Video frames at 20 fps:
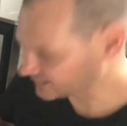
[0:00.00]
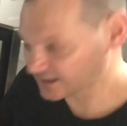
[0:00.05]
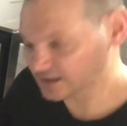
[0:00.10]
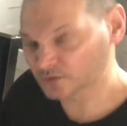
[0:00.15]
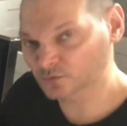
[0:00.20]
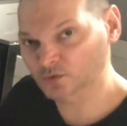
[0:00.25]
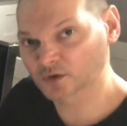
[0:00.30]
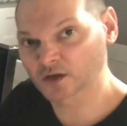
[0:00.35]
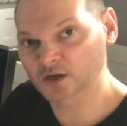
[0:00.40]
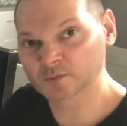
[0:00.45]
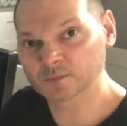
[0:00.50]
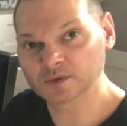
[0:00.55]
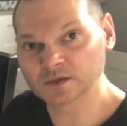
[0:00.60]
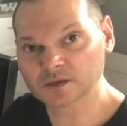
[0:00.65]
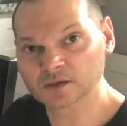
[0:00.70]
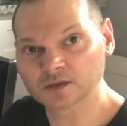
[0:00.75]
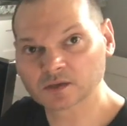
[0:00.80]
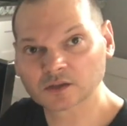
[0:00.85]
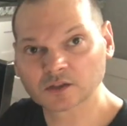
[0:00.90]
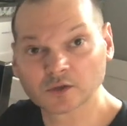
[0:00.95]
think we're going to
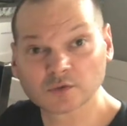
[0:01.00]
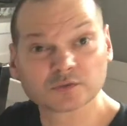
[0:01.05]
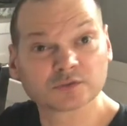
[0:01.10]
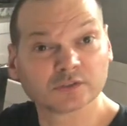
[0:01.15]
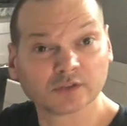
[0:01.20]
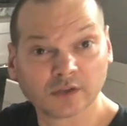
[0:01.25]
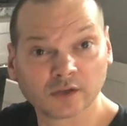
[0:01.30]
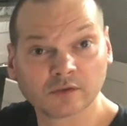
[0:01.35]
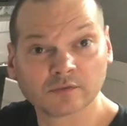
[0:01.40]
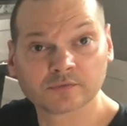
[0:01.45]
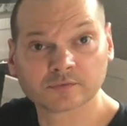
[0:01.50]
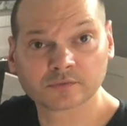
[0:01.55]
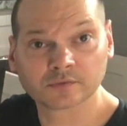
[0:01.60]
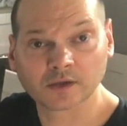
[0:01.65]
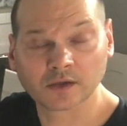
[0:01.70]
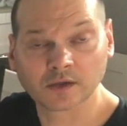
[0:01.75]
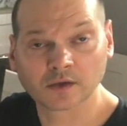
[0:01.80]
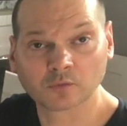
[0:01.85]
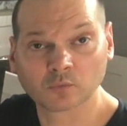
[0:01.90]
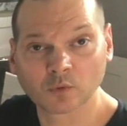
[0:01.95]
be close enough
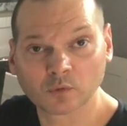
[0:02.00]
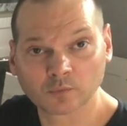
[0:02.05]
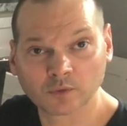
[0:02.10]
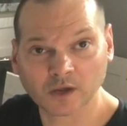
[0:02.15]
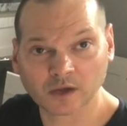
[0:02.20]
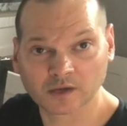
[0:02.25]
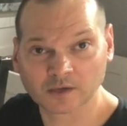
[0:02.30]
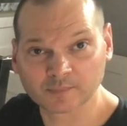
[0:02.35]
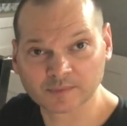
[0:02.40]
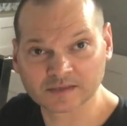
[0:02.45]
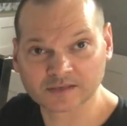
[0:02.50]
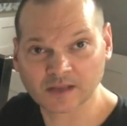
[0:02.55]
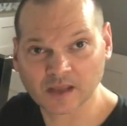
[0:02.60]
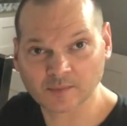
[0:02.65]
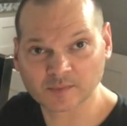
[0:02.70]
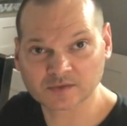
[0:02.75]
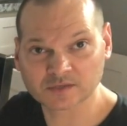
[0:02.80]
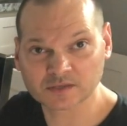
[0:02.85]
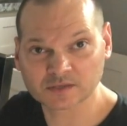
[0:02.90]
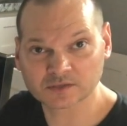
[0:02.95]
where we're not going to be
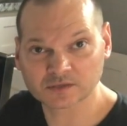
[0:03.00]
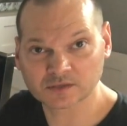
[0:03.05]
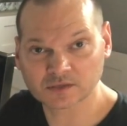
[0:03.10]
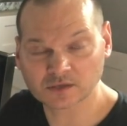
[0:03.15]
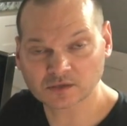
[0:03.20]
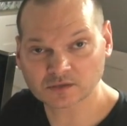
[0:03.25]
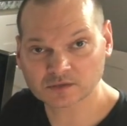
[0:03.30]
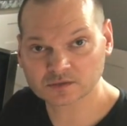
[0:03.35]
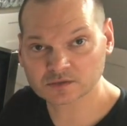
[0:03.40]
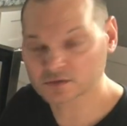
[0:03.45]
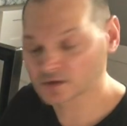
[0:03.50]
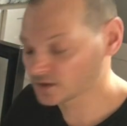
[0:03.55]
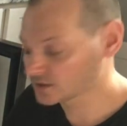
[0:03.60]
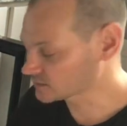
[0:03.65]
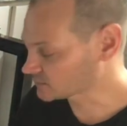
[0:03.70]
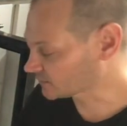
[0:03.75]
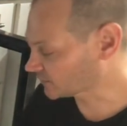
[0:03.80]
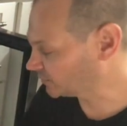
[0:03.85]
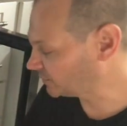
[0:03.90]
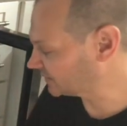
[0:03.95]
damaging the yeast.
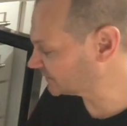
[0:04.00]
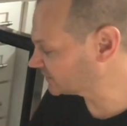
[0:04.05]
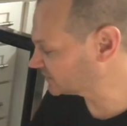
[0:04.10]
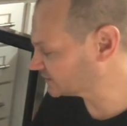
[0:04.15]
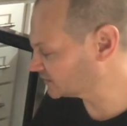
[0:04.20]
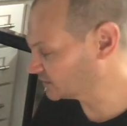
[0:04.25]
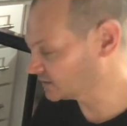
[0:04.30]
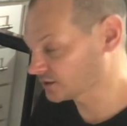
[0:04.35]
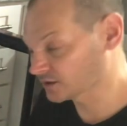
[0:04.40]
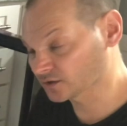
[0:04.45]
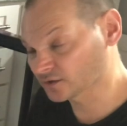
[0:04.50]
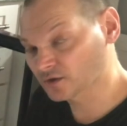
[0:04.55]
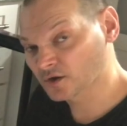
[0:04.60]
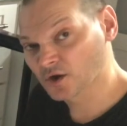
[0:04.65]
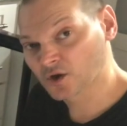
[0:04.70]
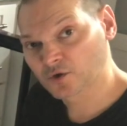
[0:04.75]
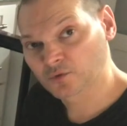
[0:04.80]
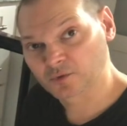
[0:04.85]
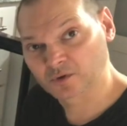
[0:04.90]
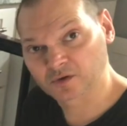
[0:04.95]
I'm going to put this in here.
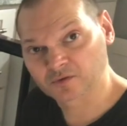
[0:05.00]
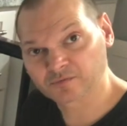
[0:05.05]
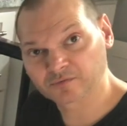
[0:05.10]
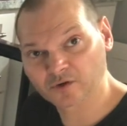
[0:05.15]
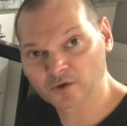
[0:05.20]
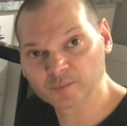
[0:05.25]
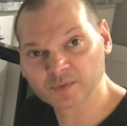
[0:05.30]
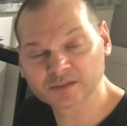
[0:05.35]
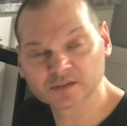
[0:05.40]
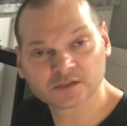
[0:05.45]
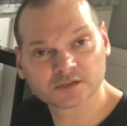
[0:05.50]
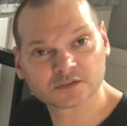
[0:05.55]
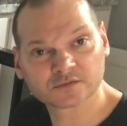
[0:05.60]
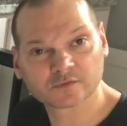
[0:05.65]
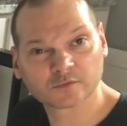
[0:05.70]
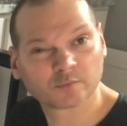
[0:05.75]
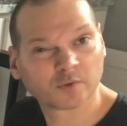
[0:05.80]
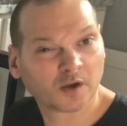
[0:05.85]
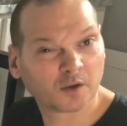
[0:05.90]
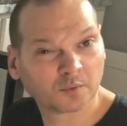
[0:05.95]
I'm going to ferment this
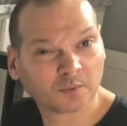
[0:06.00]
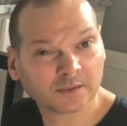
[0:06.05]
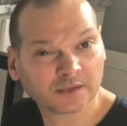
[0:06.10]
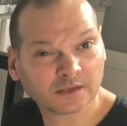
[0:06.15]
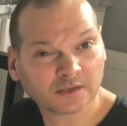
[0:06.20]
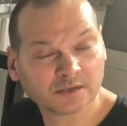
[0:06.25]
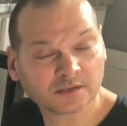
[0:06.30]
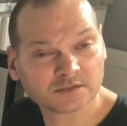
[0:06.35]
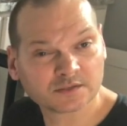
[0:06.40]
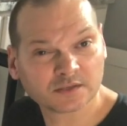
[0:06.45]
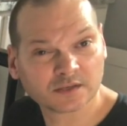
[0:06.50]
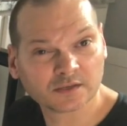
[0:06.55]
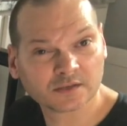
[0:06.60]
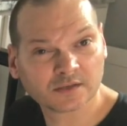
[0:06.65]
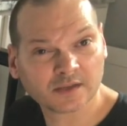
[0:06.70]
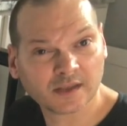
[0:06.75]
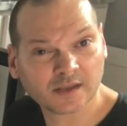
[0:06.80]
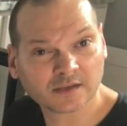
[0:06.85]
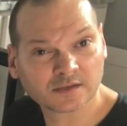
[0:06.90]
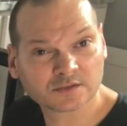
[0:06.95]
for probably 10
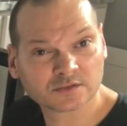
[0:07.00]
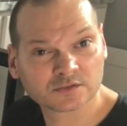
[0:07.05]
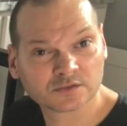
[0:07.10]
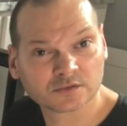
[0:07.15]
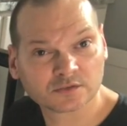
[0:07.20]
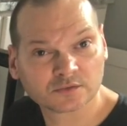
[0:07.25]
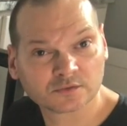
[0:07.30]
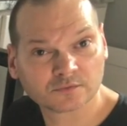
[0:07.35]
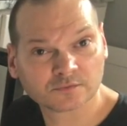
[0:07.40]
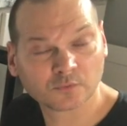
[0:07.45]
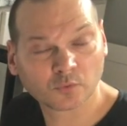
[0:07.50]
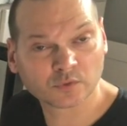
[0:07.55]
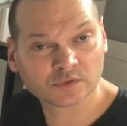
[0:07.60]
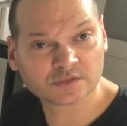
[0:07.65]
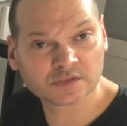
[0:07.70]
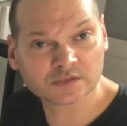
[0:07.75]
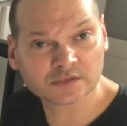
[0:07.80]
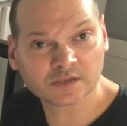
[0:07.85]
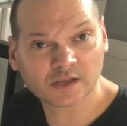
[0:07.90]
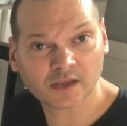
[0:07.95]
days to
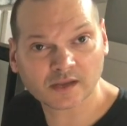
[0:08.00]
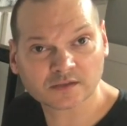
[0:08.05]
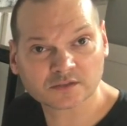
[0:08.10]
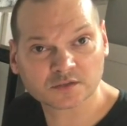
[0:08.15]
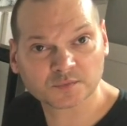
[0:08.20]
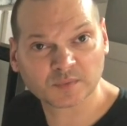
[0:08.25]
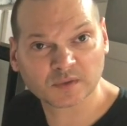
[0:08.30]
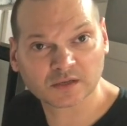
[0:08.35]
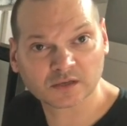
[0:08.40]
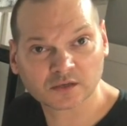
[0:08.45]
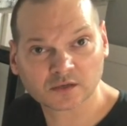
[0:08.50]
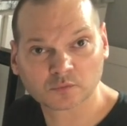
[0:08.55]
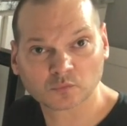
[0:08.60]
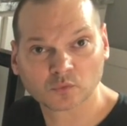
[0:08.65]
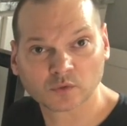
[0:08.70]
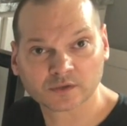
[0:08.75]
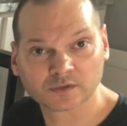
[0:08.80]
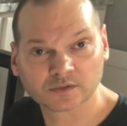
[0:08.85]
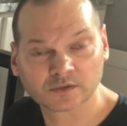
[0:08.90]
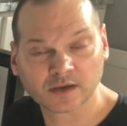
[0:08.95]
14 days, depending on
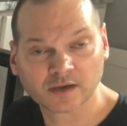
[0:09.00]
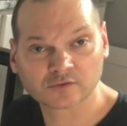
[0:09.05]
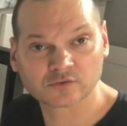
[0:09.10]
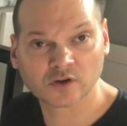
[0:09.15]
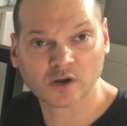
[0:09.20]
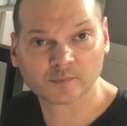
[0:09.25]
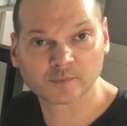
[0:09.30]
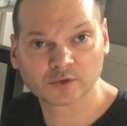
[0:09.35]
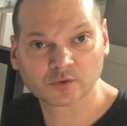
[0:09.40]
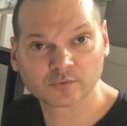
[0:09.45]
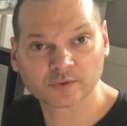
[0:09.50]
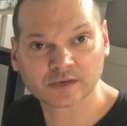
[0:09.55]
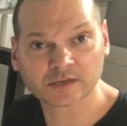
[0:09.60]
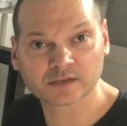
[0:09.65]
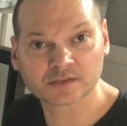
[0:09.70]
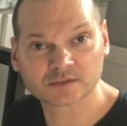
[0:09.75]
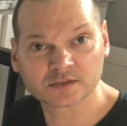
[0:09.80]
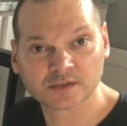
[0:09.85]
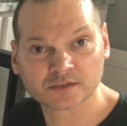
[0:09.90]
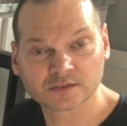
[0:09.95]
what the hydrometer
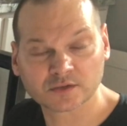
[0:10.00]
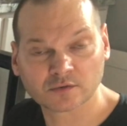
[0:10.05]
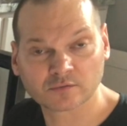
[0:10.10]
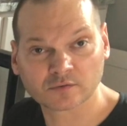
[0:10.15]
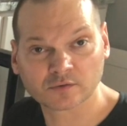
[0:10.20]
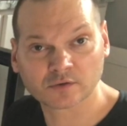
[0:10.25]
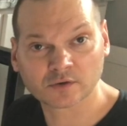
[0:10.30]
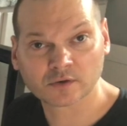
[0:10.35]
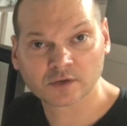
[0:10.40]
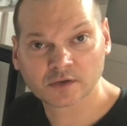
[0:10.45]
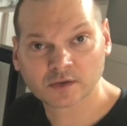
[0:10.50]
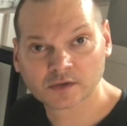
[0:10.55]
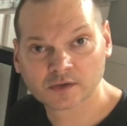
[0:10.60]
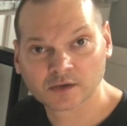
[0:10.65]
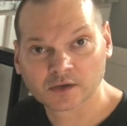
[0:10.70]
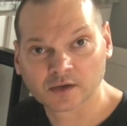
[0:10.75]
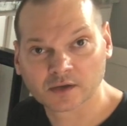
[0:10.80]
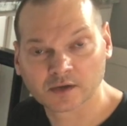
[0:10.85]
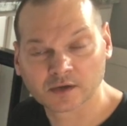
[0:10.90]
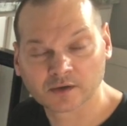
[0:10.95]
reading says over
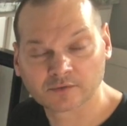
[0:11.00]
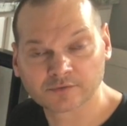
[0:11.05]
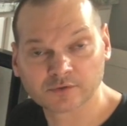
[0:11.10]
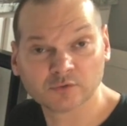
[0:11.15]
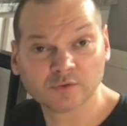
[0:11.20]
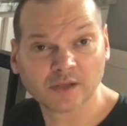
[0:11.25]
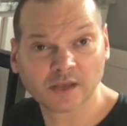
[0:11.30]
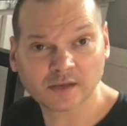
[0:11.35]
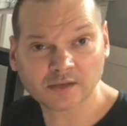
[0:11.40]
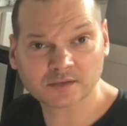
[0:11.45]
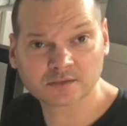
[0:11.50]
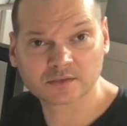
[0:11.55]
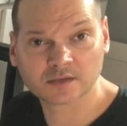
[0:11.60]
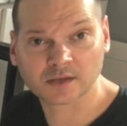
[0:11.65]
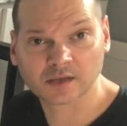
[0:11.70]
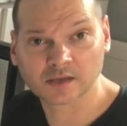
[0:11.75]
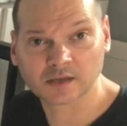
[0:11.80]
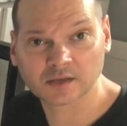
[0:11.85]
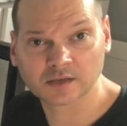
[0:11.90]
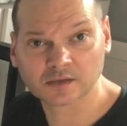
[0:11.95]
a few days,
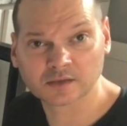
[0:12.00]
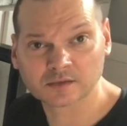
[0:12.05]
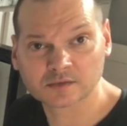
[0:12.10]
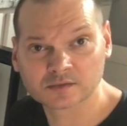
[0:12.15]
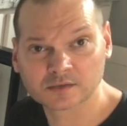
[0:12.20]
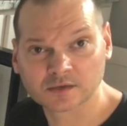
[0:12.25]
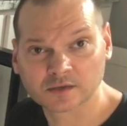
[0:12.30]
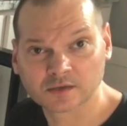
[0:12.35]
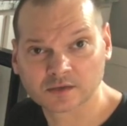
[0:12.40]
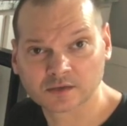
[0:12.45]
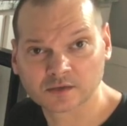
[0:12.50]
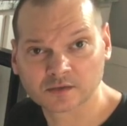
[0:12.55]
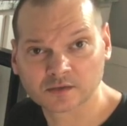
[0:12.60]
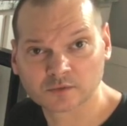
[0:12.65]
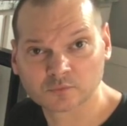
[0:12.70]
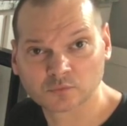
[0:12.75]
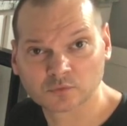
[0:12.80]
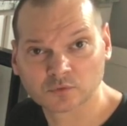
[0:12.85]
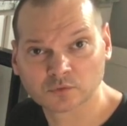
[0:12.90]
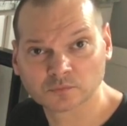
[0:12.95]
and
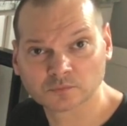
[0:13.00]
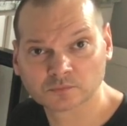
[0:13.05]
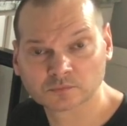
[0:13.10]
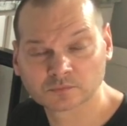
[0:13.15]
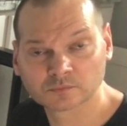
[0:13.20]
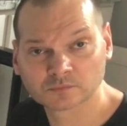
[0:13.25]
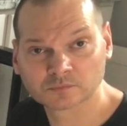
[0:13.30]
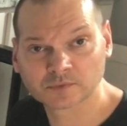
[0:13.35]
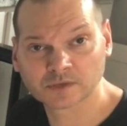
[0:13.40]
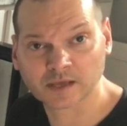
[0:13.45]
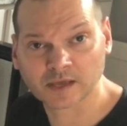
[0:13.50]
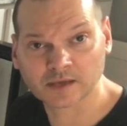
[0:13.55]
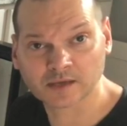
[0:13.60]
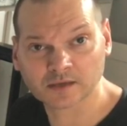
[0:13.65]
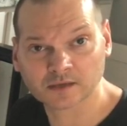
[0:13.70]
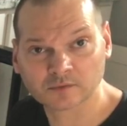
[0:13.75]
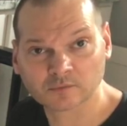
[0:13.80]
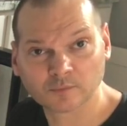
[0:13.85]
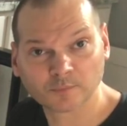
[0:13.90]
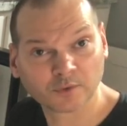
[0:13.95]
then we'll keg
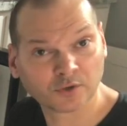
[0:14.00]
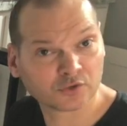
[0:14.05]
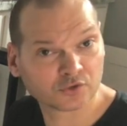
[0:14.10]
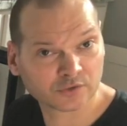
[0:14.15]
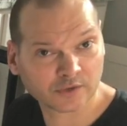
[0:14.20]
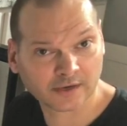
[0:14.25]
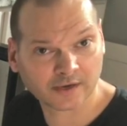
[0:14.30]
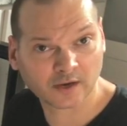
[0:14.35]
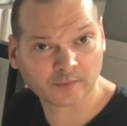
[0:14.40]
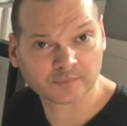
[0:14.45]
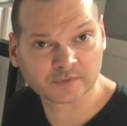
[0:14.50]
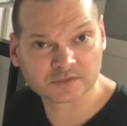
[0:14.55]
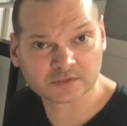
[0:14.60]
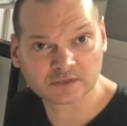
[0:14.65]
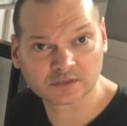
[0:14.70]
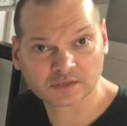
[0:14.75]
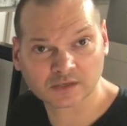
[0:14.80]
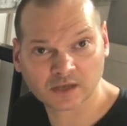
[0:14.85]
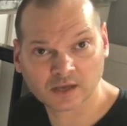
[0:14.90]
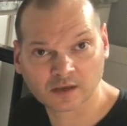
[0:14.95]
it. I'm going to dry hop this
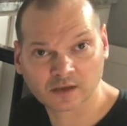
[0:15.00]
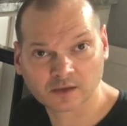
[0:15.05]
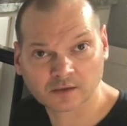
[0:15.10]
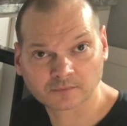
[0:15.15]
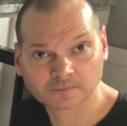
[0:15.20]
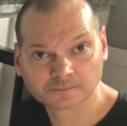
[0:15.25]
in the keg.